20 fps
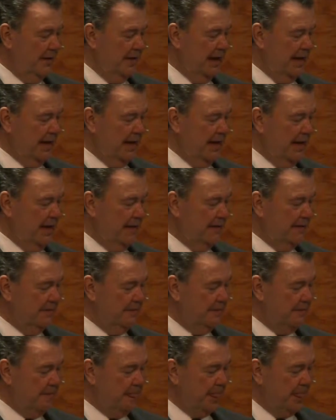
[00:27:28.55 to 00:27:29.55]
they
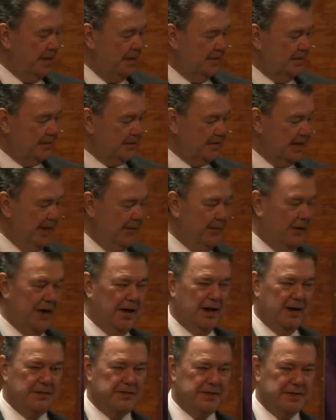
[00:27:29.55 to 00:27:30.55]
said, Well,